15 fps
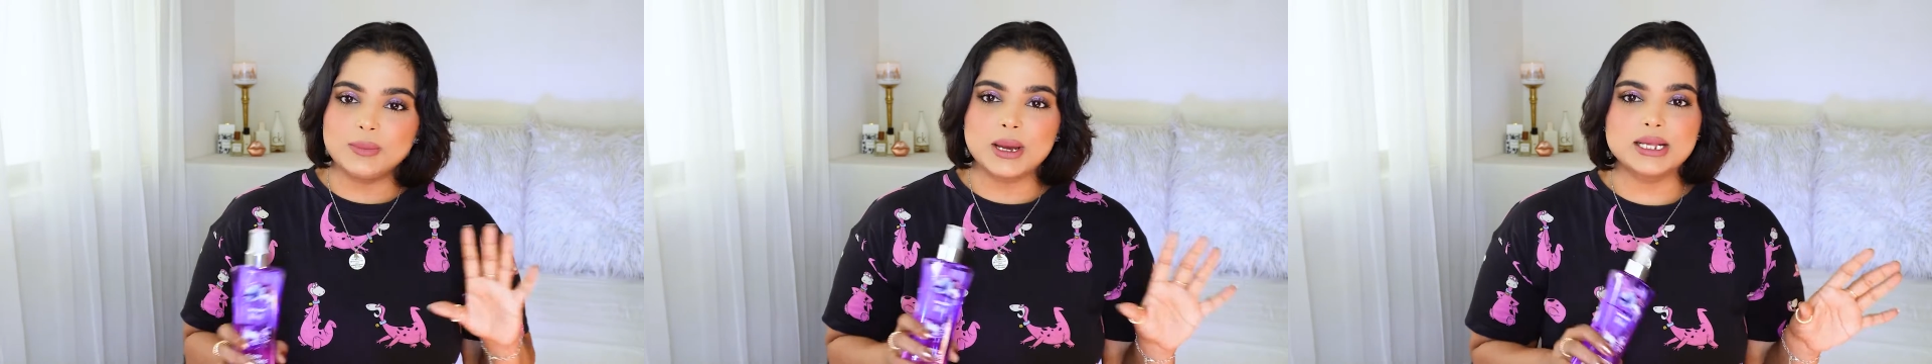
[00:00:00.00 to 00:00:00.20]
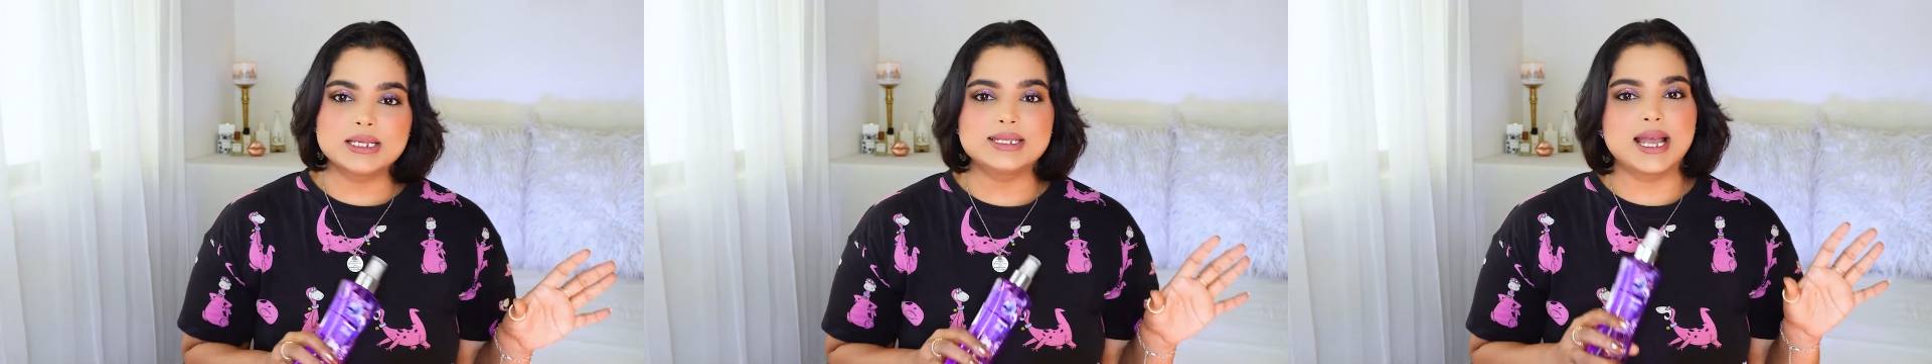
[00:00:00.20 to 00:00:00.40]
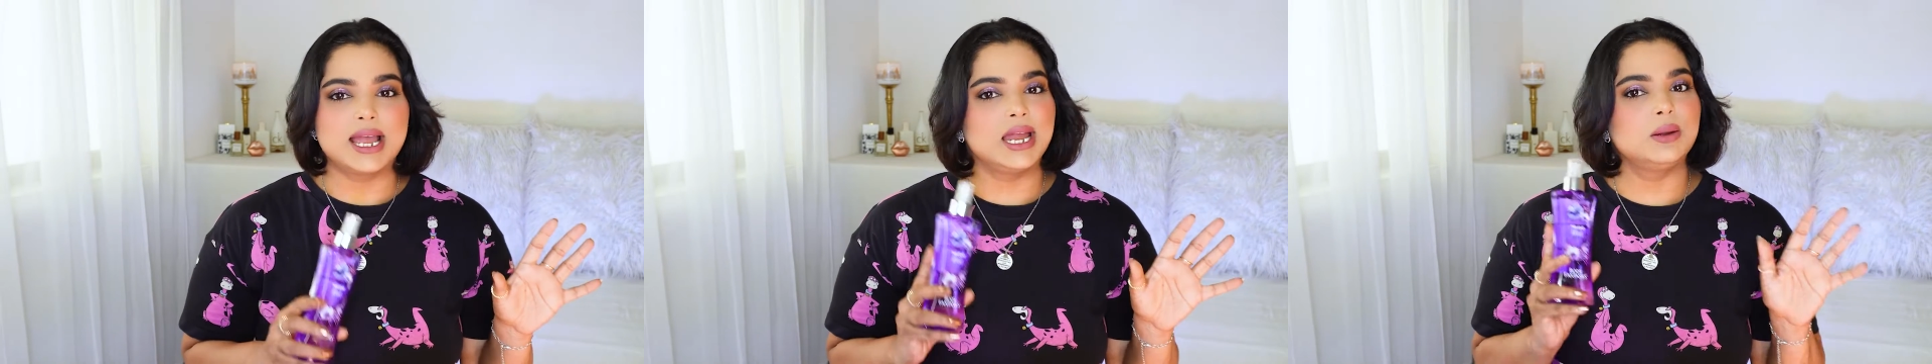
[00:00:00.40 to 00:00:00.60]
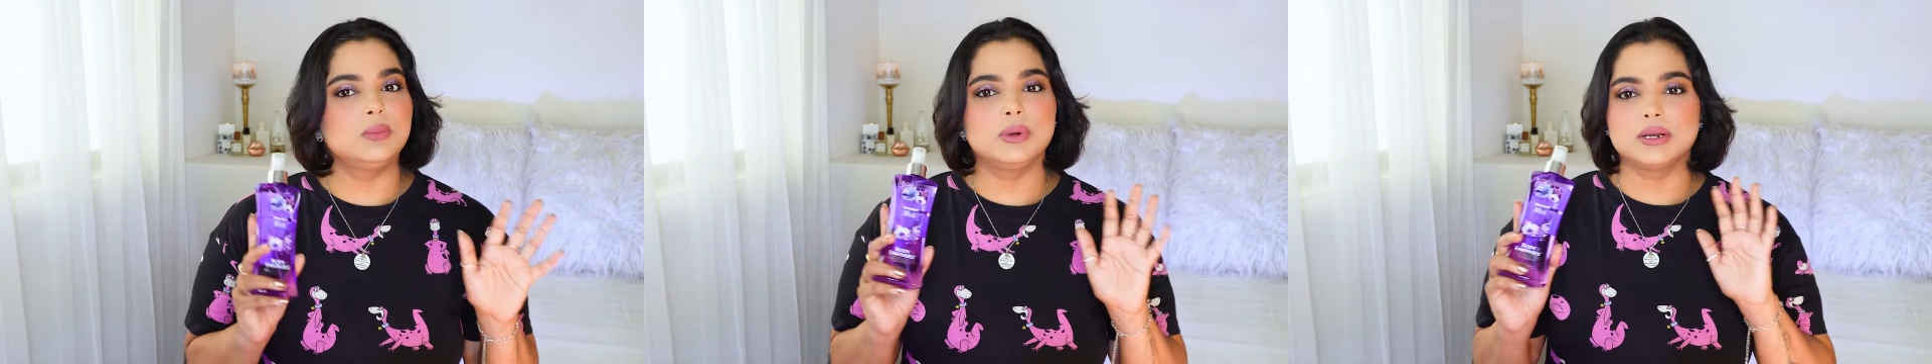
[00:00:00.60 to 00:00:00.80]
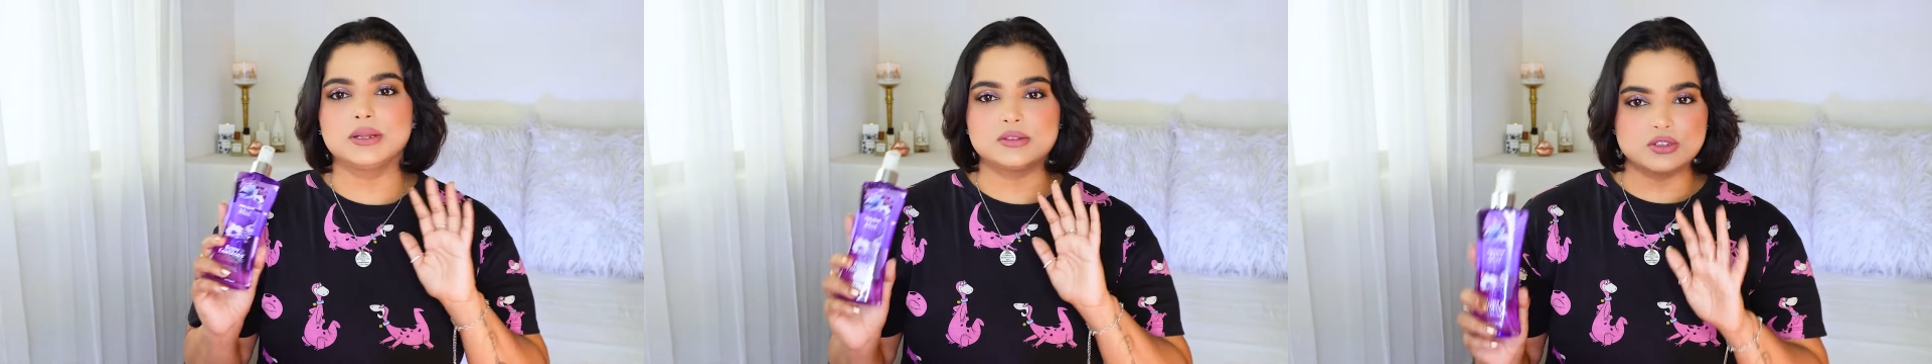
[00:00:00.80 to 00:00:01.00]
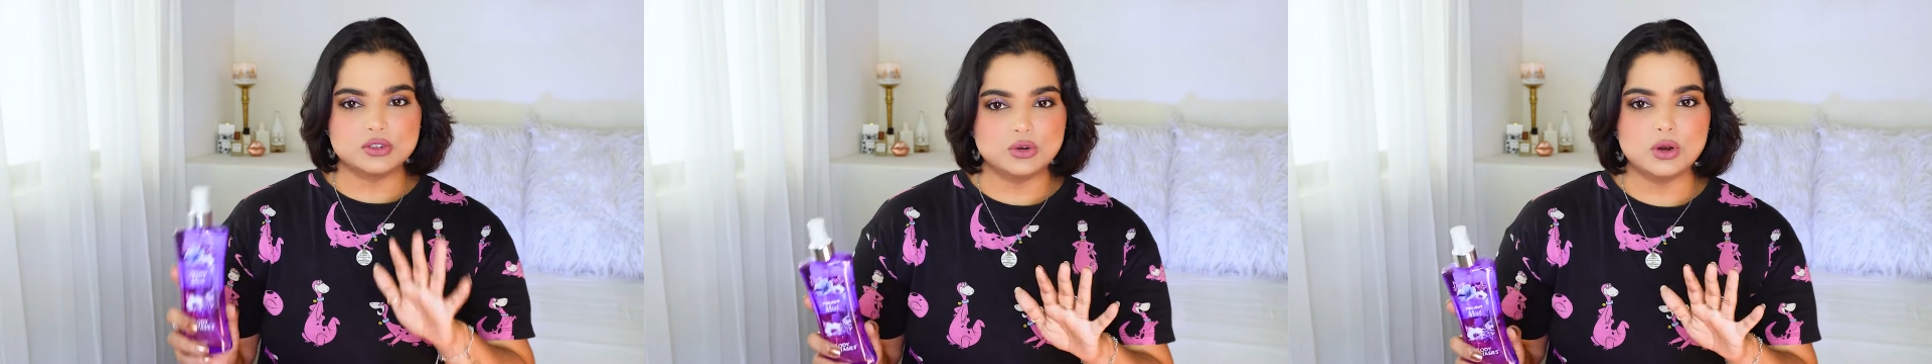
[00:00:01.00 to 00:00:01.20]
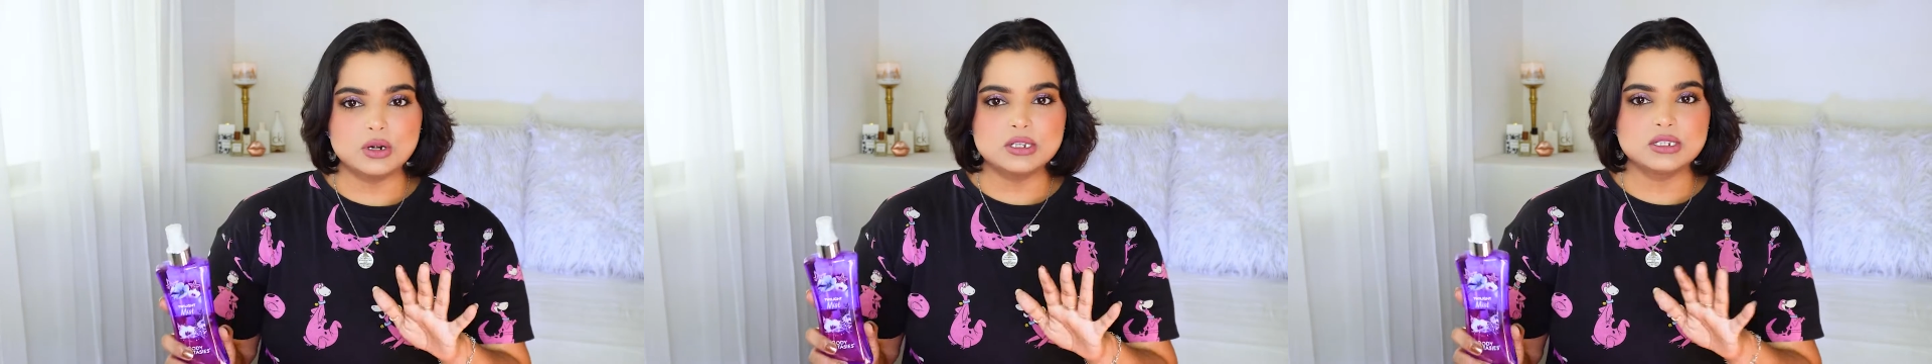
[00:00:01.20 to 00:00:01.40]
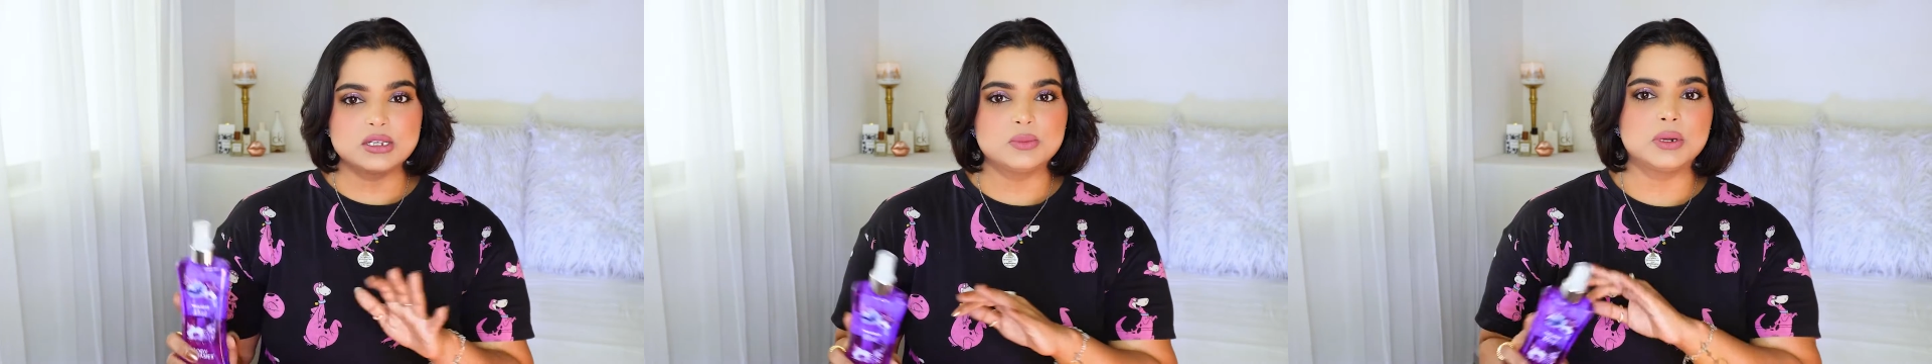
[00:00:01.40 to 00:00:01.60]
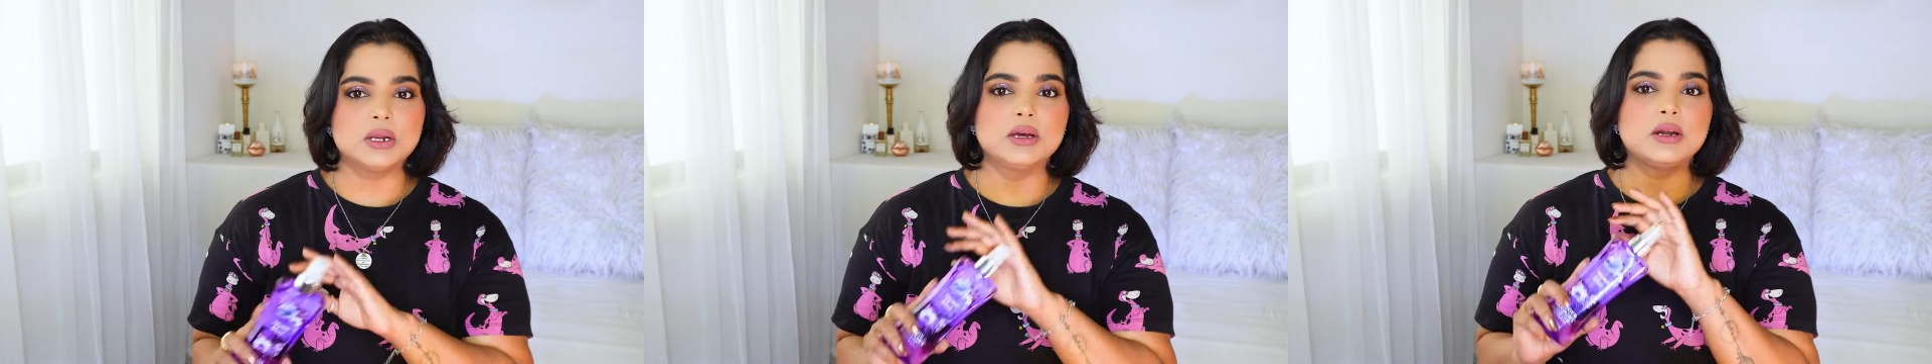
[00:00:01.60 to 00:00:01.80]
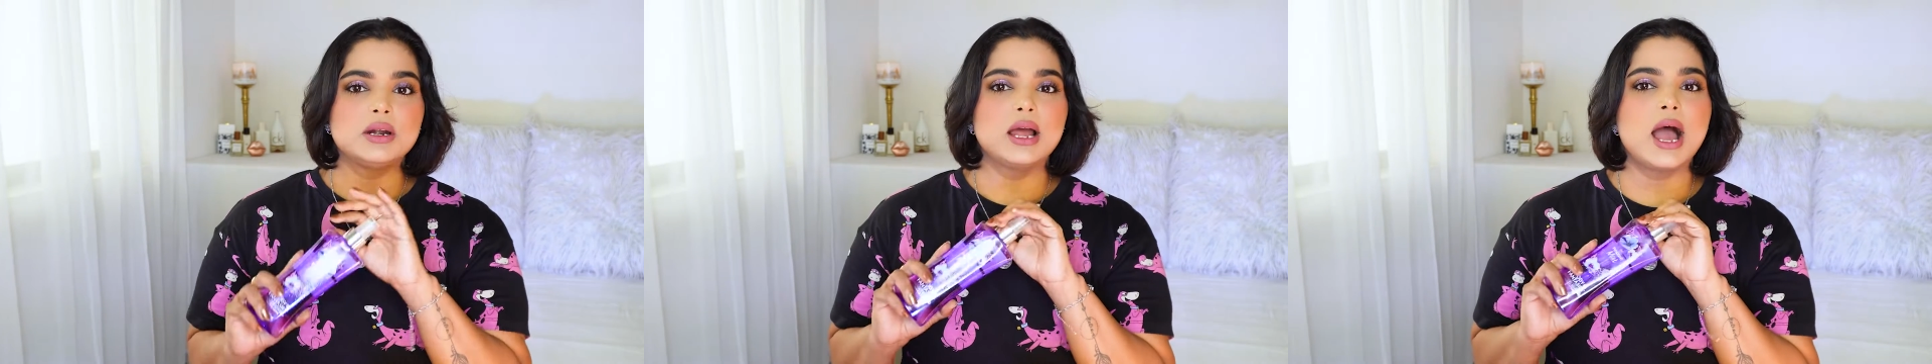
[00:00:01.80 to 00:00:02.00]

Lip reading: by side, but it's not similar.